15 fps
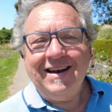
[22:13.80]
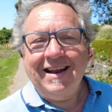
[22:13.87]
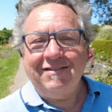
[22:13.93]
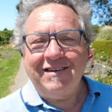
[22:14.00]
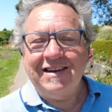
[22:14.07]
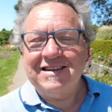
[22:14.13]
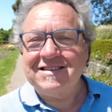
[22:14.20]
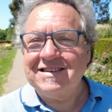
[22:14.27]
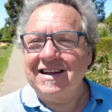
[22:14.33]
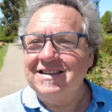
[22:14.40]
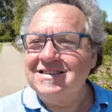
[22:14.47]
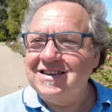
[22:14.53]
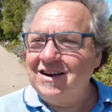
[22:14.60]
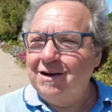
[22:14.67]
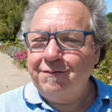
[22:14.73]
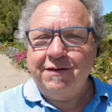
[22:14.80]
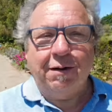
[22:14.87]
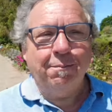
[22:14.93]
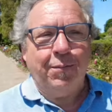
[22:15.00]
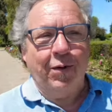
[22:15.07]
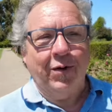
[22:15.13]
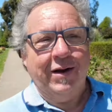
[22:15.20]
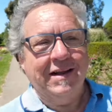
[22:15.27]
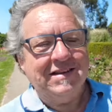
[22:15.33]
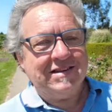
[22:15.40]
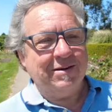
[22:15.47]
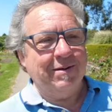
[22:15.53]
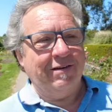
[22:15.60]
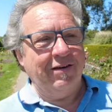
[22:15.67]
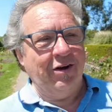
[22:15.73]
lovely, the sun's in. I feel I'm burning,
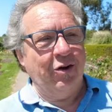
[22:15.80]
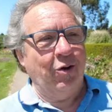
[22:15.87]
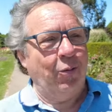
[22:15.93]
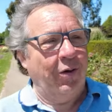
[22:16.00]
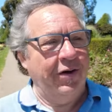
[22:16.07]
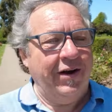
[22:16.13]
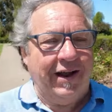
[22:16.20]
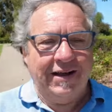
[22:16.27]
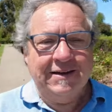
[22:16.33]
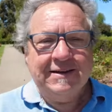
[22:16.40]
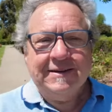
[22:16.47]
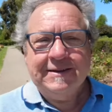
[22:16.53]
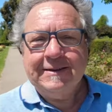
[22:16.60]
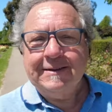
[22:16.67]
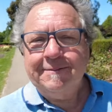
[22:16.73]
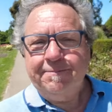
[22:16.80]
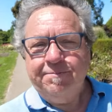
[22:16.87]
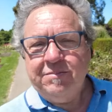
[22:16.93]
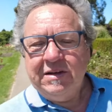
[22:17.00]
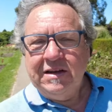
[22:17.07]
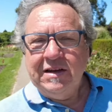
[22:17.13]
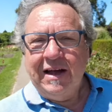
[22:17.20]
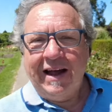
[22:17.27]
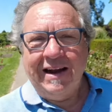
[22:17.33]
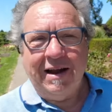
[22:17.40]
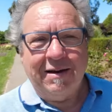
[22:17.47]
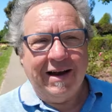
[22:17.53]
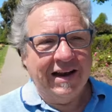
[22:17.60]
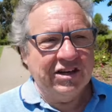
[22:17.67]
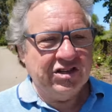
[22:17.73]
so we had a little wander. Ain't
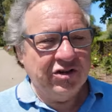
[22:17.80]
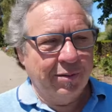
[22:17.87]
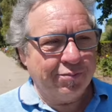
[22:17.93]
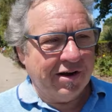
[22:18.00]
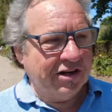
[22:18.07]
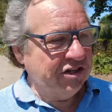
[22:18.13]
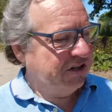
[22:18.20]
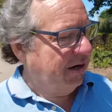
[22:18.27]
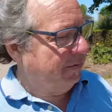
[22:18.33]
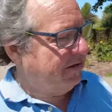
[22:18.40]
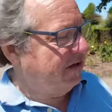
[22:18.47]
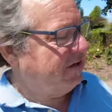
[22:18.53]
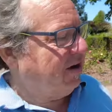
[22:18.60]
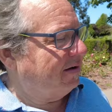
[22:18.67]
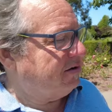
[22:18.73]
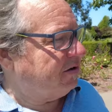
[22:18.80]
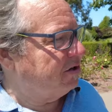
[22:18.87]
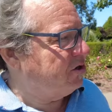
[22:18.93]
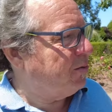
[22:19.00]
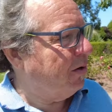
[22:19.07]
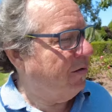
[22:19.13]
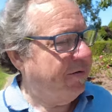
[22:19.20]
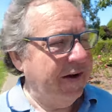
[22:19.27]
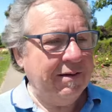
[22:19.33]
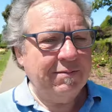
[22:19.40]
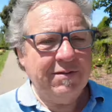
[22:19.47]
had lunch or brunch yet. What's the time? It's gone 12, isn't it?